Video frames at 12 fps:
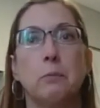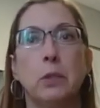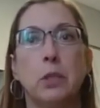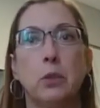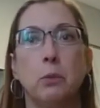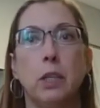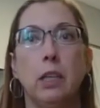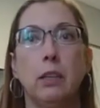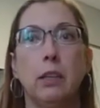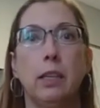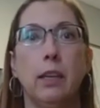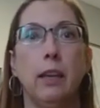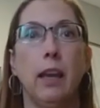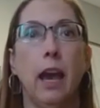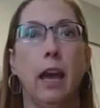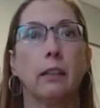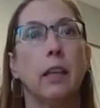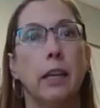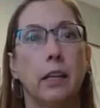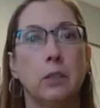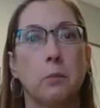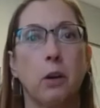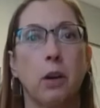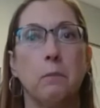between the athletic
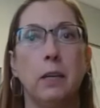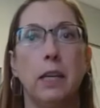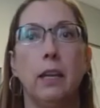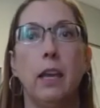department